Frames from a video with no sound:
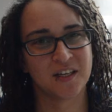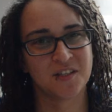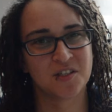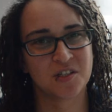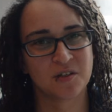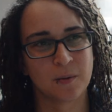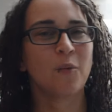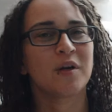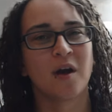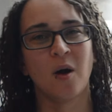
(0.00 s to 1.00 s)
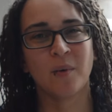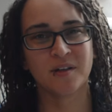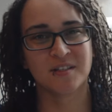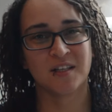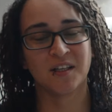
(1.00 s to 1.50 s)
itch, it would come
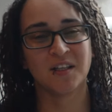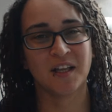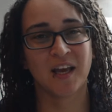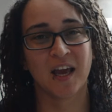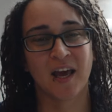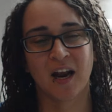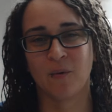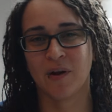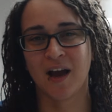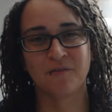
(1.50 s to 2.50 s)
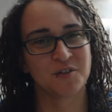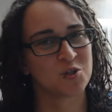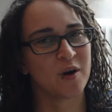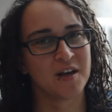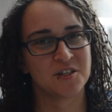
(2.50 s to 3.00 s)
on suddenly and I would have to
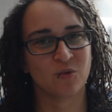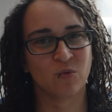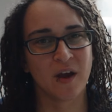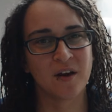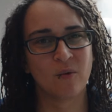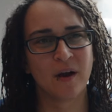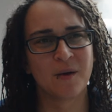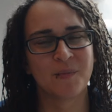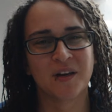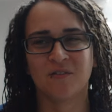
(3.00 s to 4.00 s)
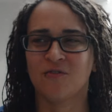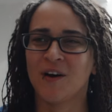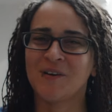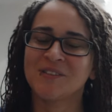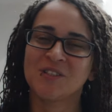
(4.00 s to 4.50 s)
scratch it right away, but it
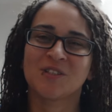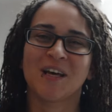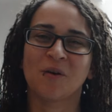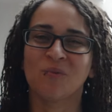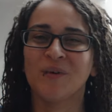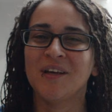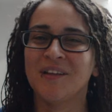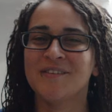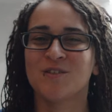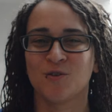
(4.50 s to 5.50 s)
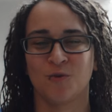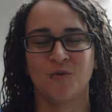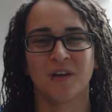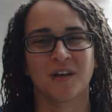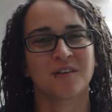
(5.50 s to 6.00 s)
felt just like really
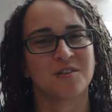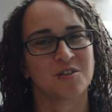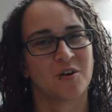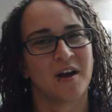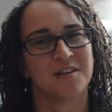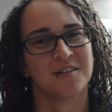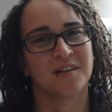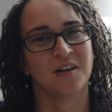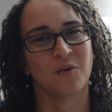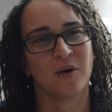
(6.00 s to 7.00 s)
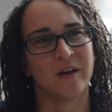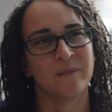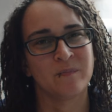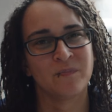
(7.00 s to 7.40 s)
soothing to scratch it in a way.